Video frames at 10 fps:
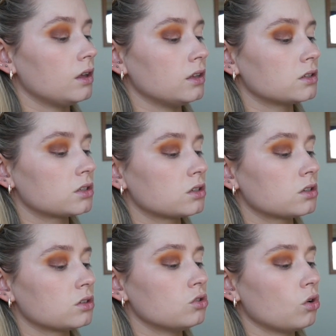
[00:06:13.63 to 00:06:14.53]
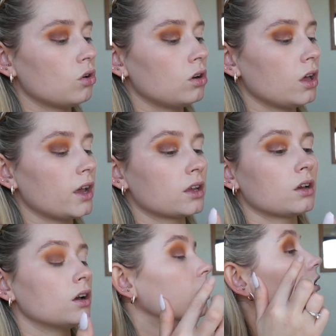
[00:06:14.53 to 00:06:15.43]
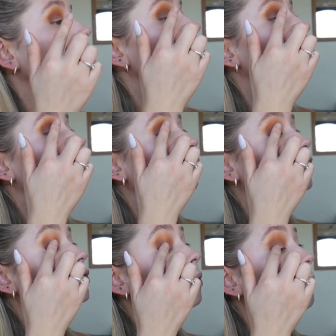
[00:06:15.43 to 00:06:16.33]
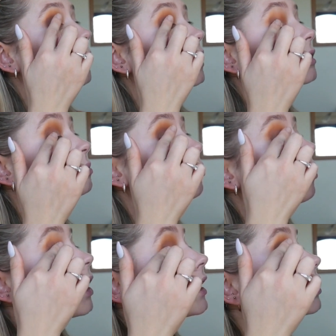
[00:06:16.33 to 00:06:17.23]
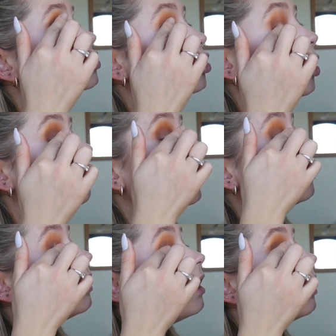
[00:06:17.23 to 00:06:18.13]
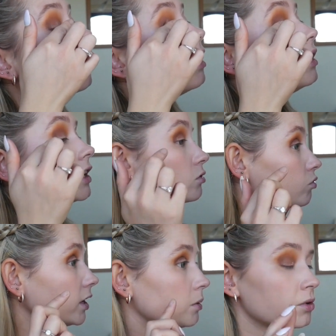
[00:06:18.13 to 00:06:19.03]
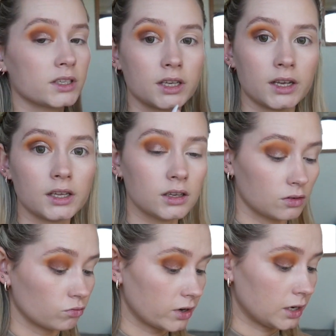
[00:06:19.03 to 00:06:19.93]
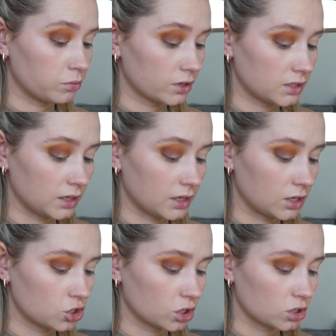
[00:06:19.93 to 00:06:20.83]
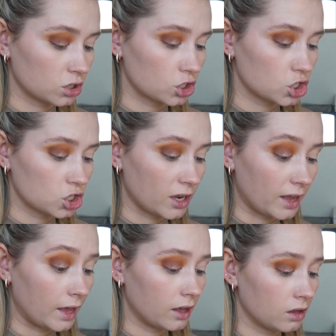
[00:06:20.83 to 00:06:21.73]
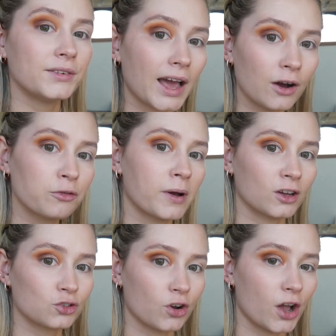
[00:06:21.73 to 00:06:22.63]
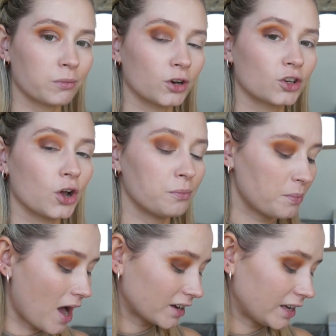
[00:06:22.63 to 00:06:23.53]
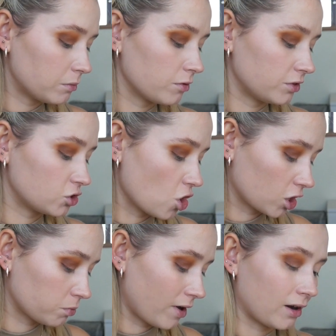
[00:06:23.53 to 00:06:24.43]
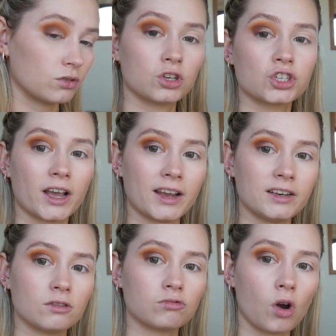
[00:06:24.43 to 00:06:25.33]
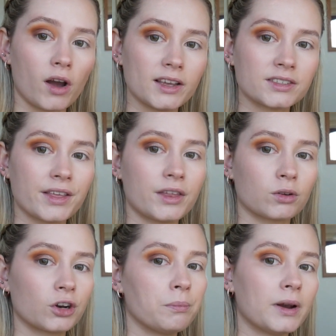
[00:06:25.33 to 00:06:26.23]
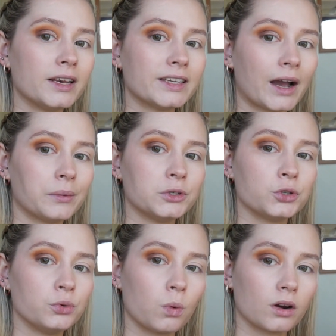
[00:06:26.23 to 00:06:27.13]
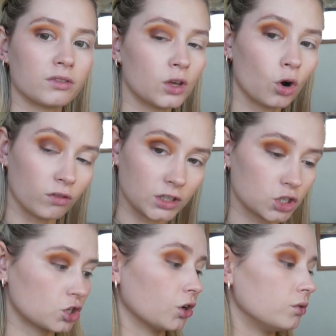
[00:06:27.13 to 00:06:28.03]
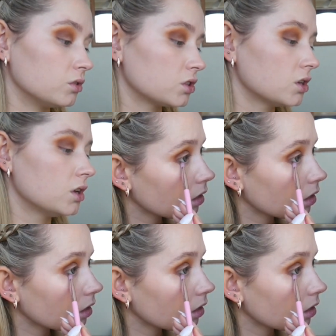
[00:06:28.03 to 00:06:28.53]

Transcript: it's not like a foil, it's more like a topper. It's really pretty, really pretty. It's just sheer. Now for my under eye, I'm going to go back in with the dark brown shade Rise and then I'm going to blend it out into one of the orange tones.